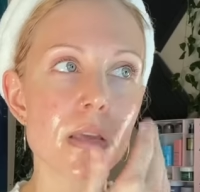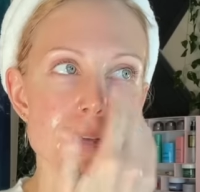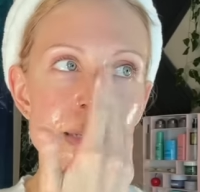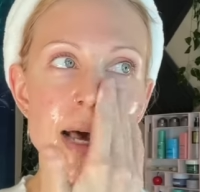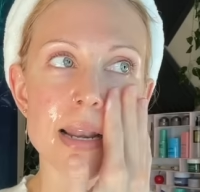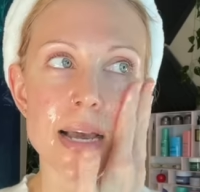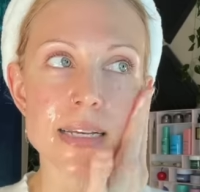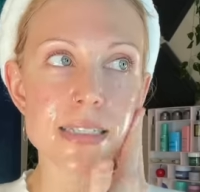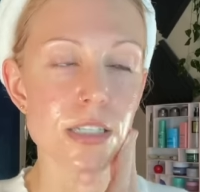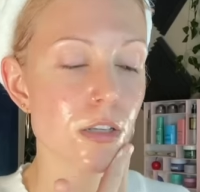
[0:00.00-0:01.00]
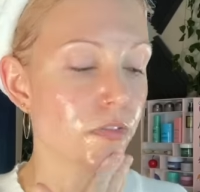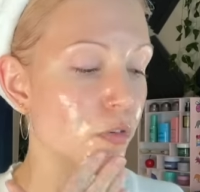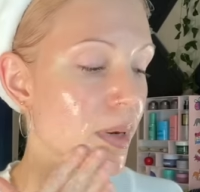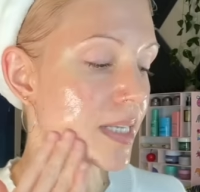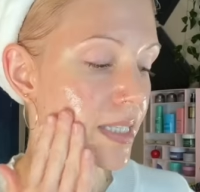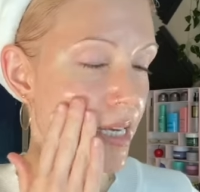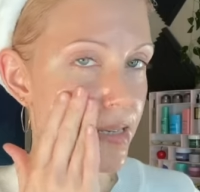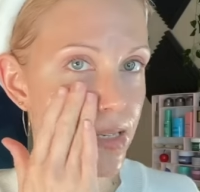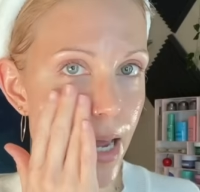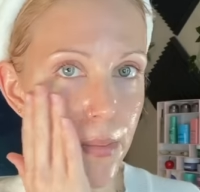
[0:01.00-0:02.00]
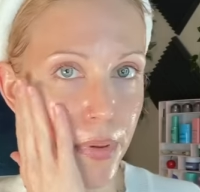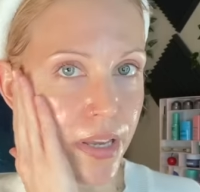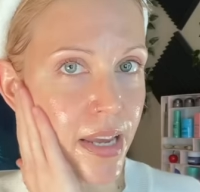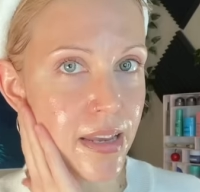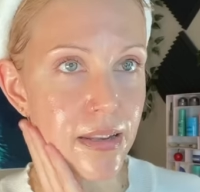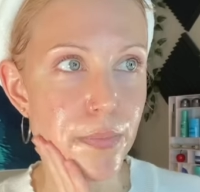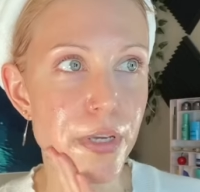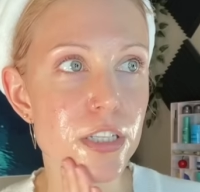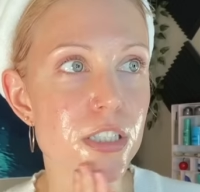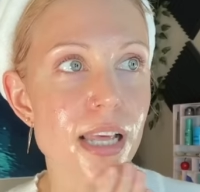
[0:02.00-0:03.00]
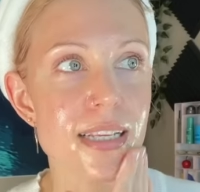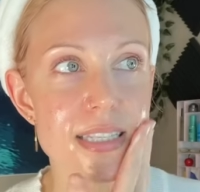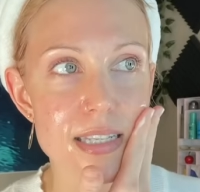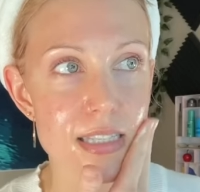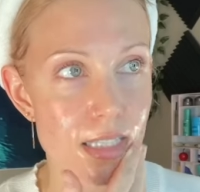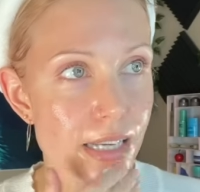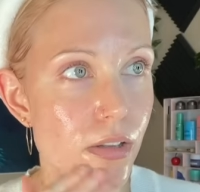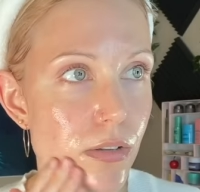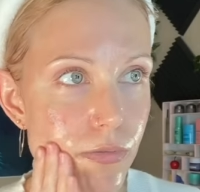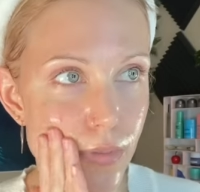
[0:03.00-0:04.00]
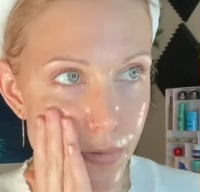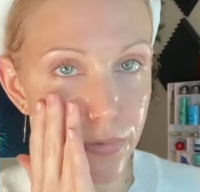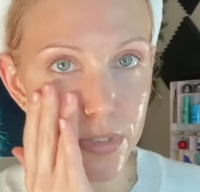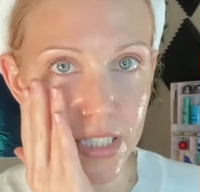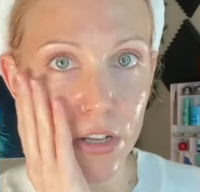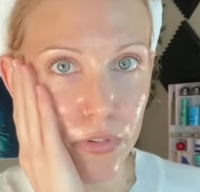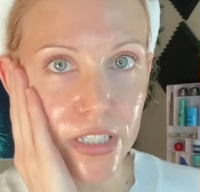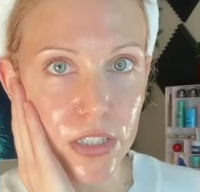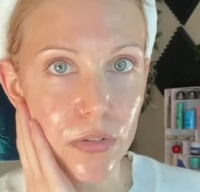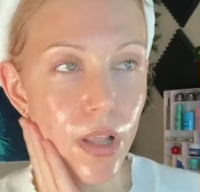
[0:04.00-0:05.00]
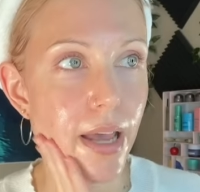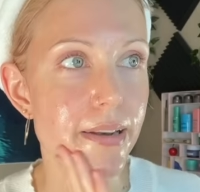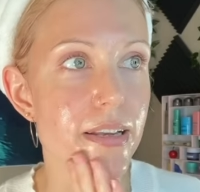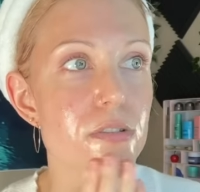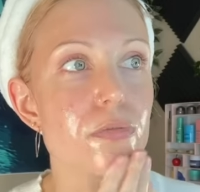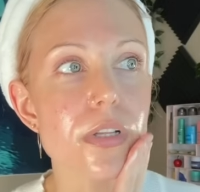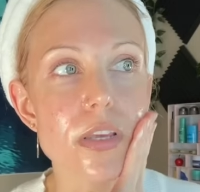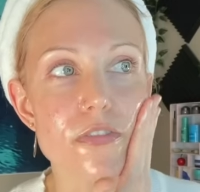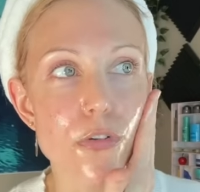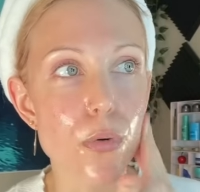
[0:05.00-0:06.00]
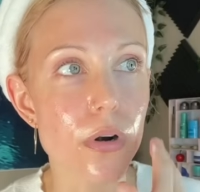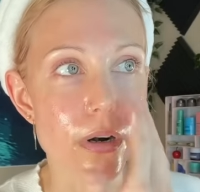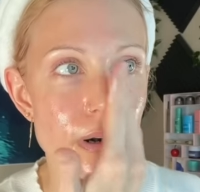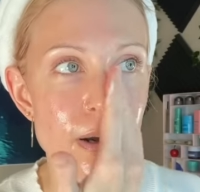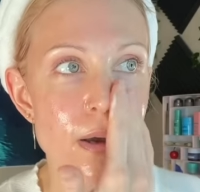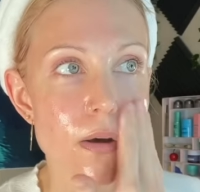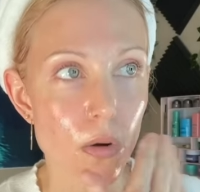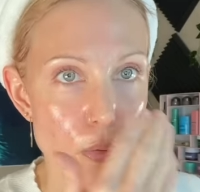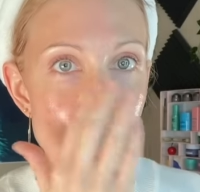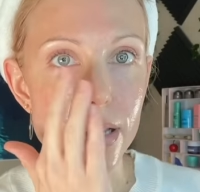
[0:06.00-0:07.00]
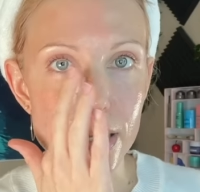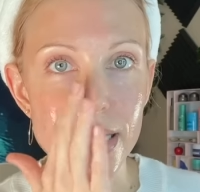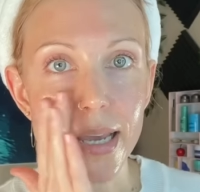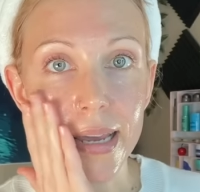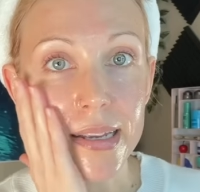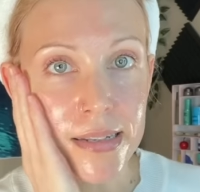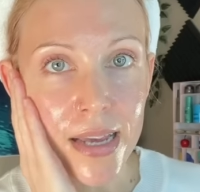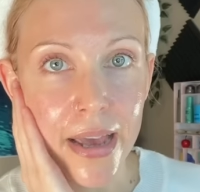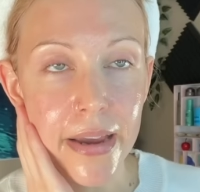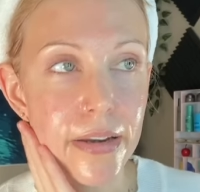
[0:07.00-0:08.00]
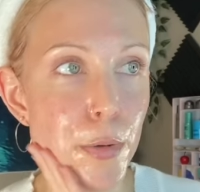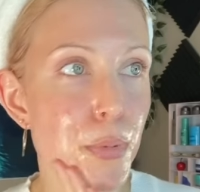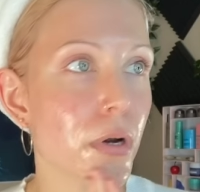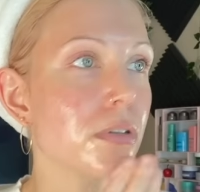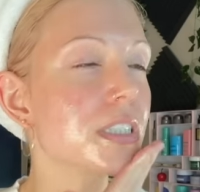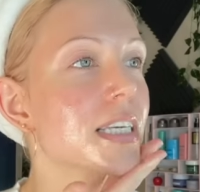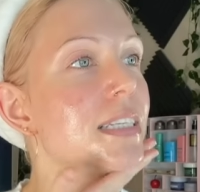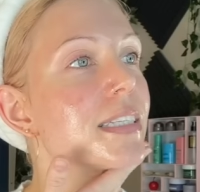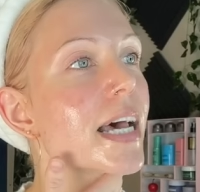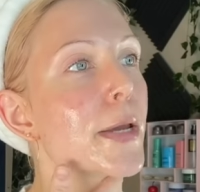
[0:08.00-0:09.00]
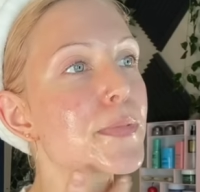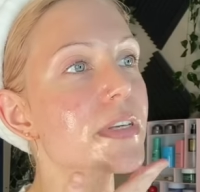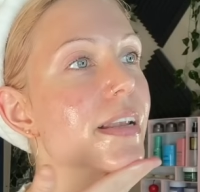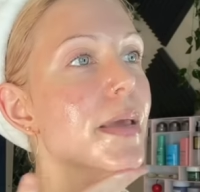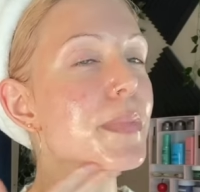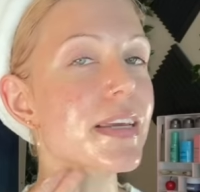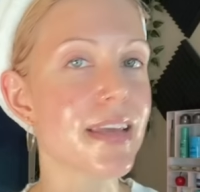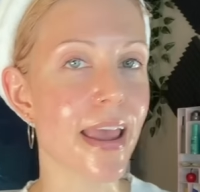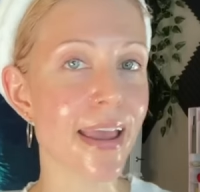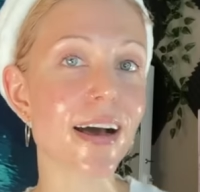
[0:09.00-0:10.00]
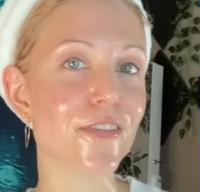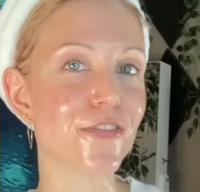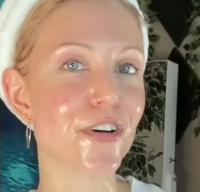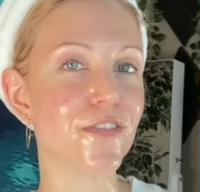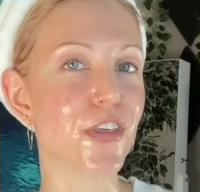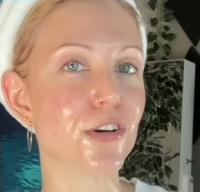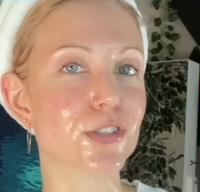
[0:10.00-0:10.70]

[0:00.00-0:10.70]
Not ideal for my skin type, but again, Peach Slice's snail, snail rescue line is really for oily and acne prone skin types, and I meet half of those